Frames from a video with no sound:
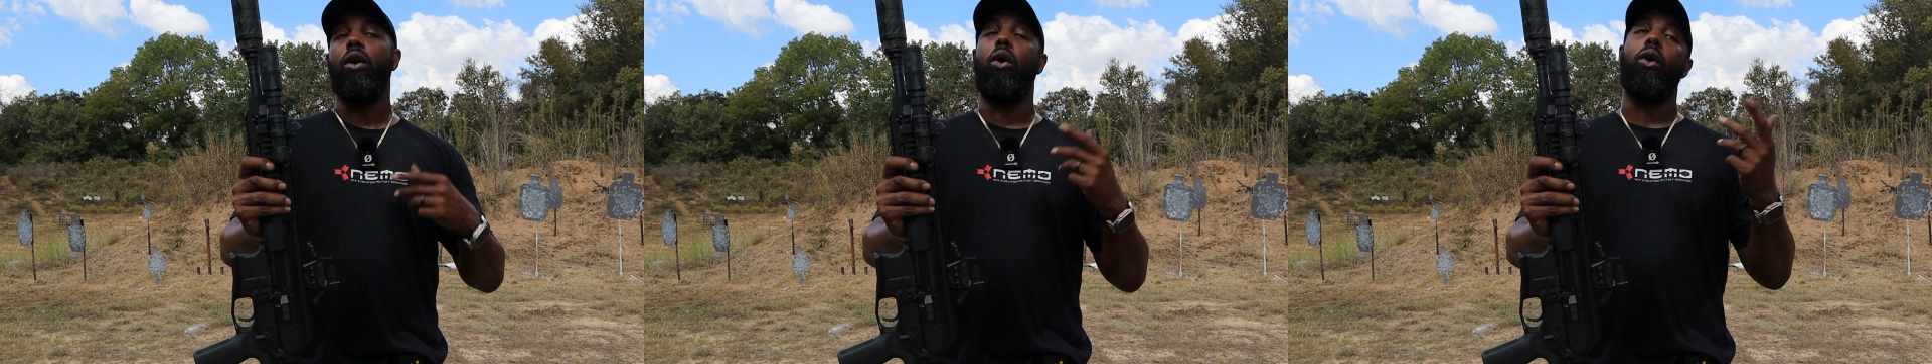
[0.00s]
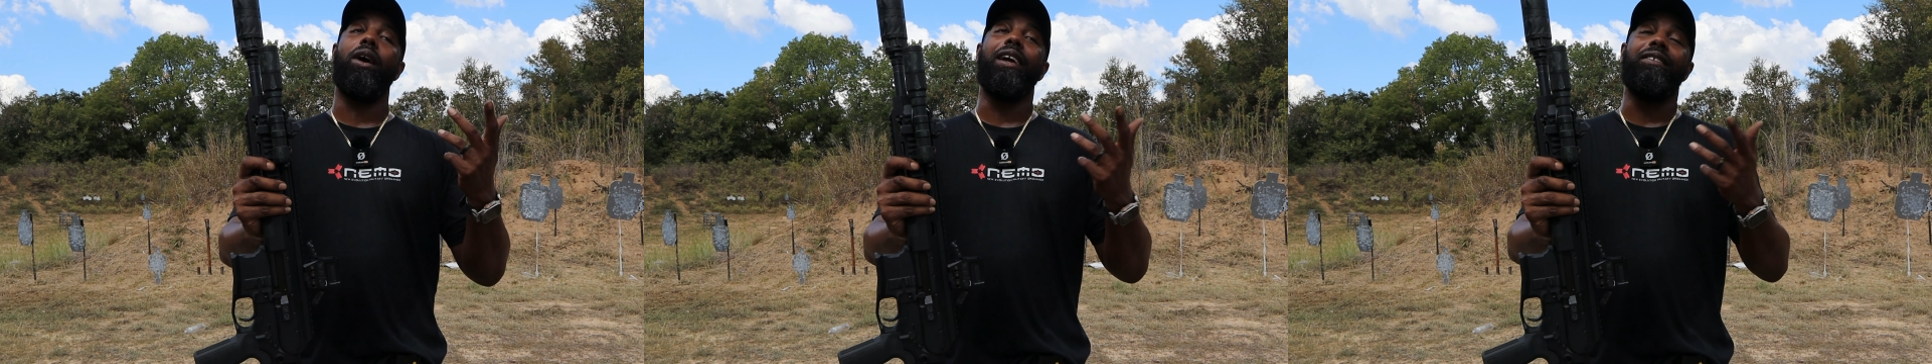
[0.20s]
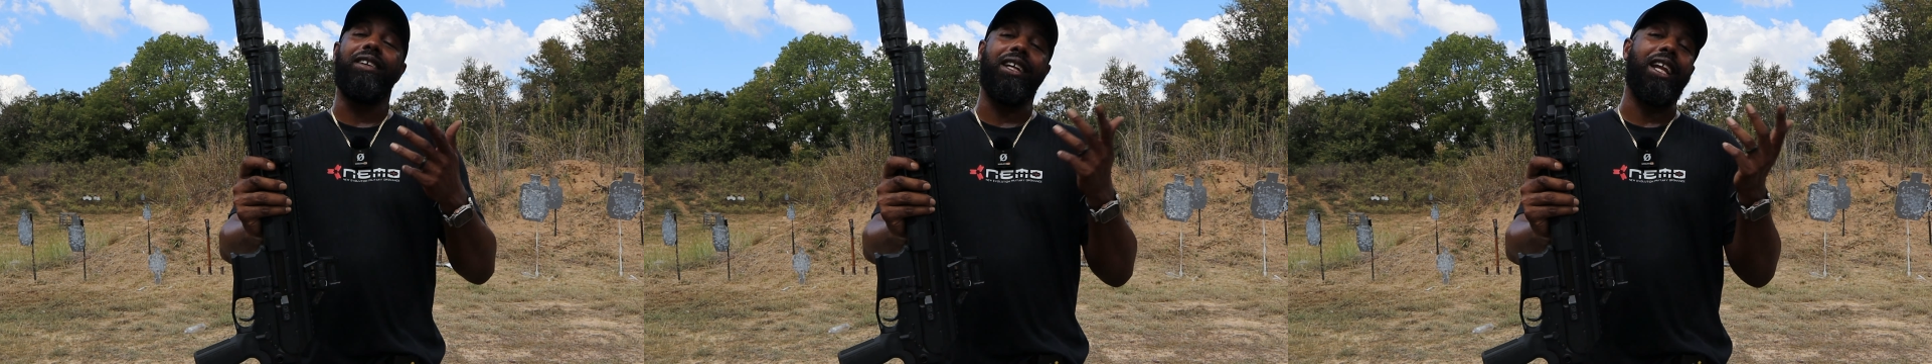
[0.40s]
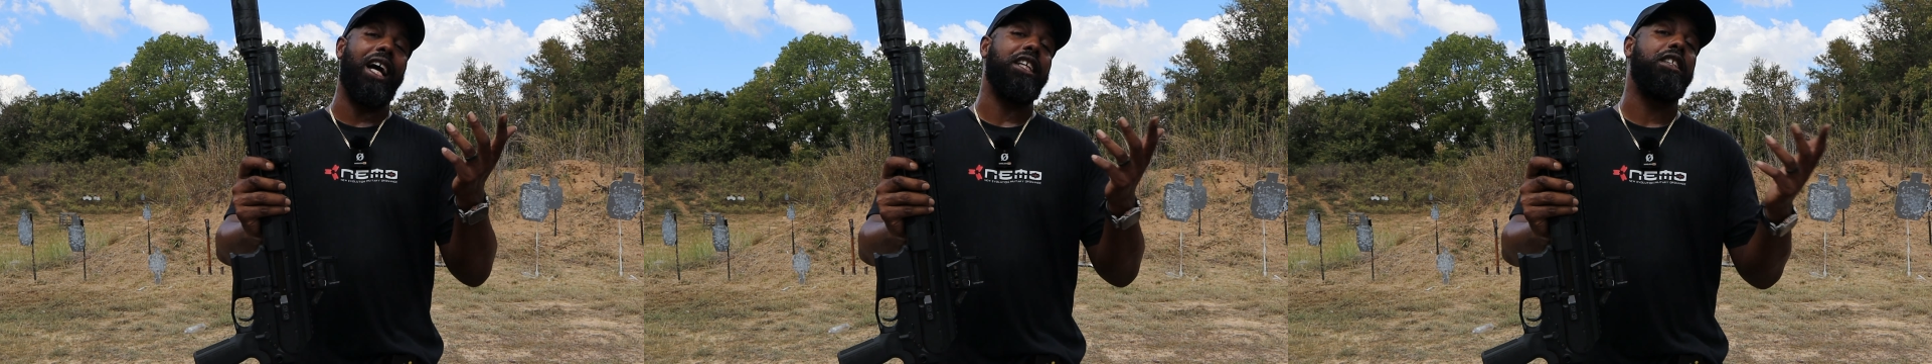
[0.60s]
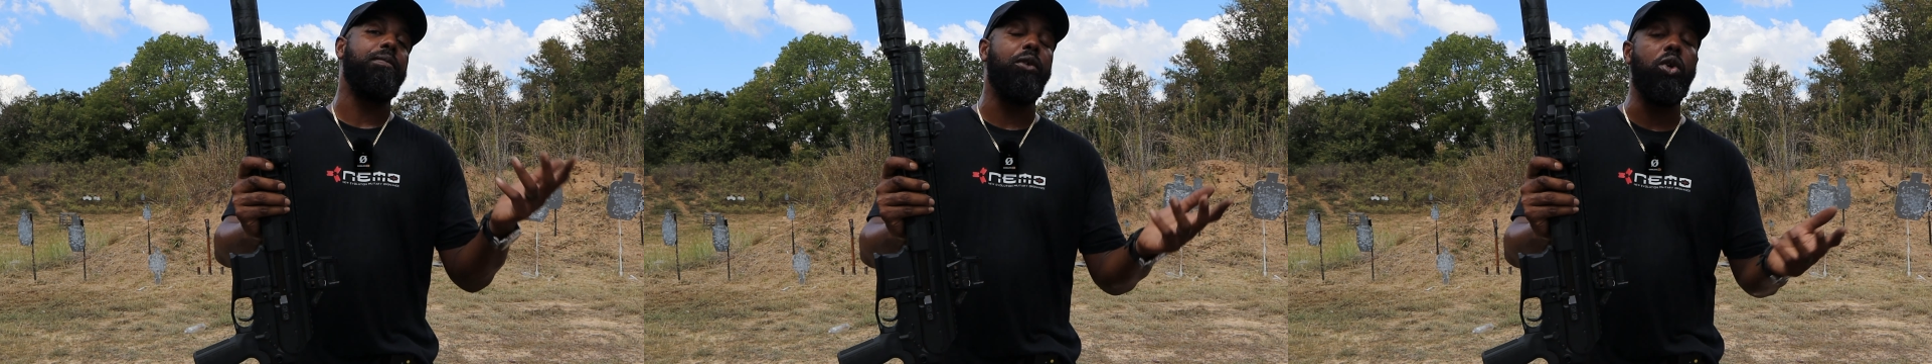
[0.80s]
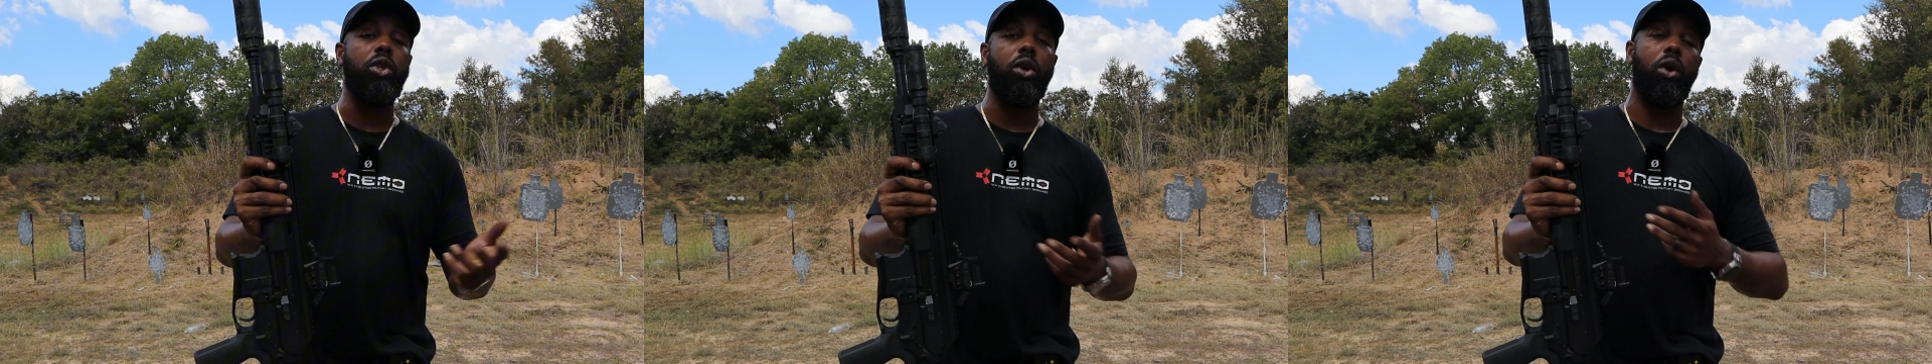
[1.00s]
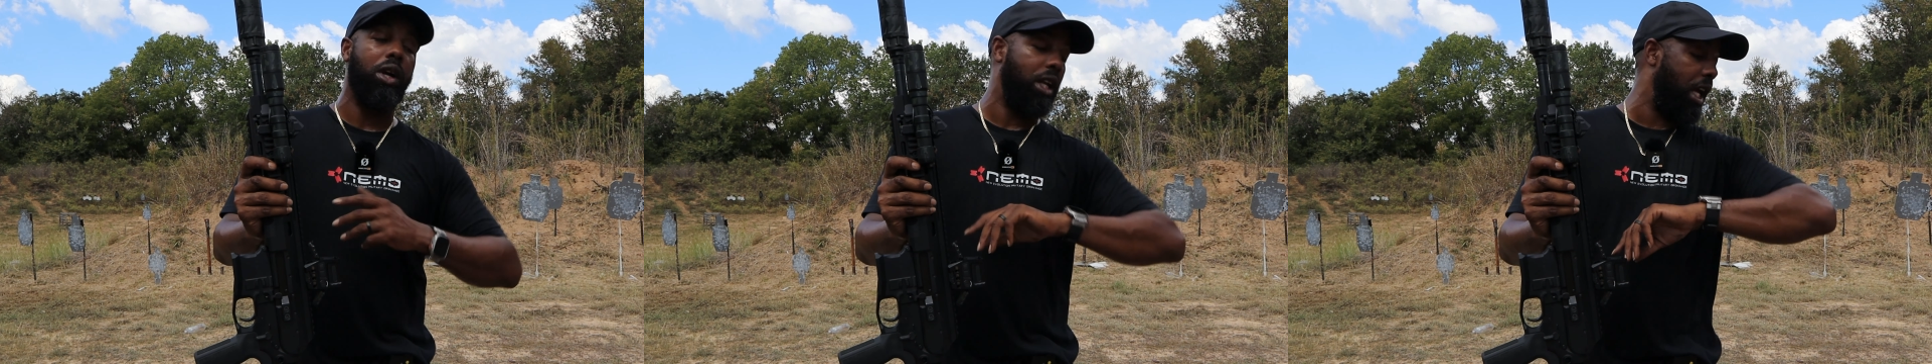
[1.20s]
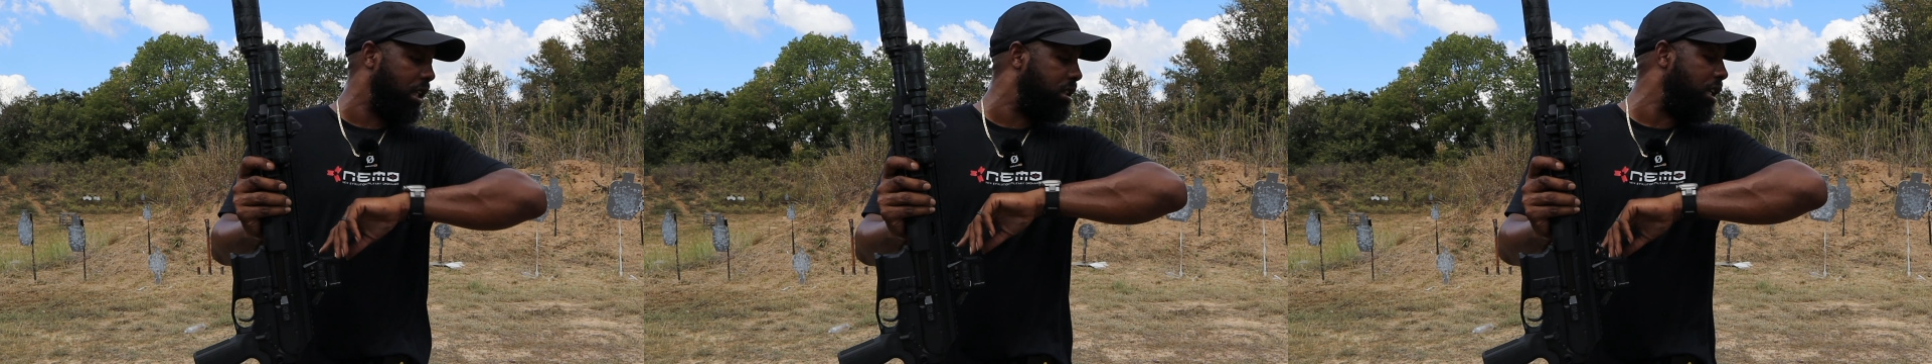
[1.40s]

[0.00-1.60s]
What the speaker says: or even a lot smoother or a lot